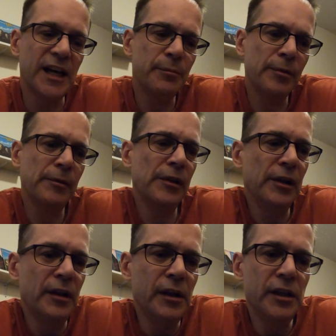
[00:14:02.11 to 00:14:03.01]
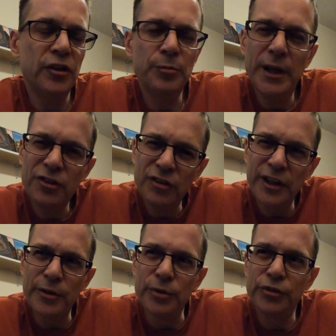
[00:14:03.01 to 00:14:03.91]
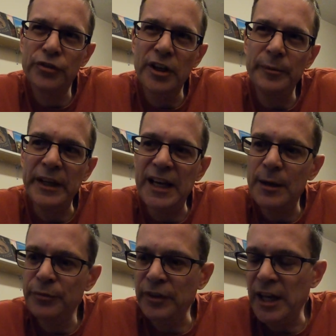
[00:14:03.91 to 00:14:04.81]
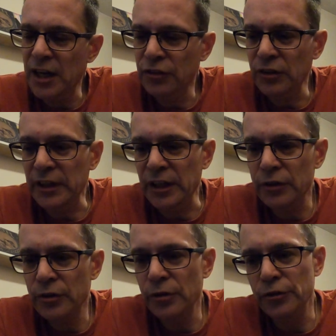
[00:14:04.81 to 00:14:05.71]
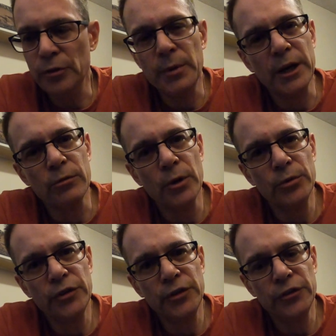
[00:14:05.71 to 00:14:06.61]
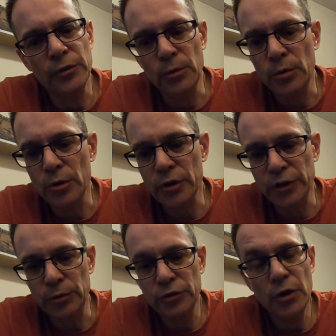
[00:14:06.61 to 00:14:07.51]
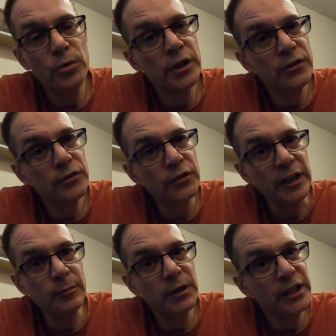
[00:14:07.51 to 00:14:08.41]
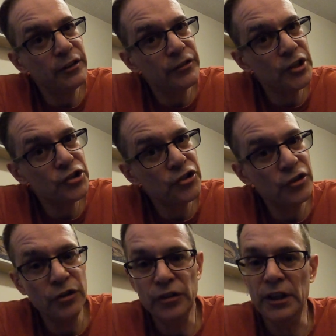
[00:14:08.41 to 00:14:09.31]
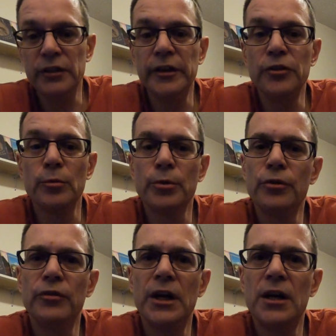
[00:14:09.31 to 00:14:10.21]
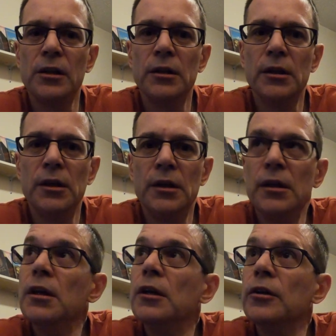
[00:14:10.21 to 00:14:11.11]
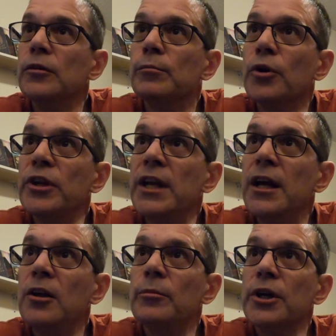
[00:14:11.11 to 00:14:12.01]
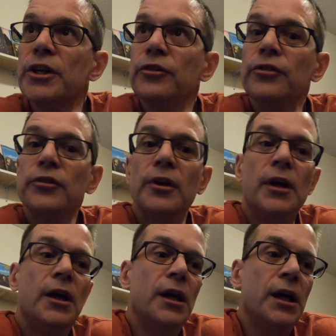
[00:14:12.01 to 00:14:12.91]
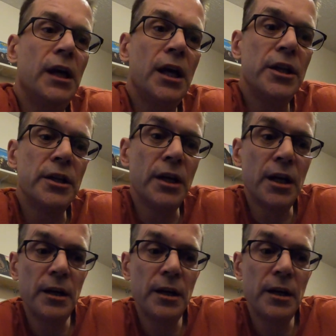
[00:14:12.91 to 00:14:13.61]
app, especially those scummy apps that actually encourage you to buy roses or use tokens like Plenty of Fish to elevate your profile. Burn in hell, Marcus. And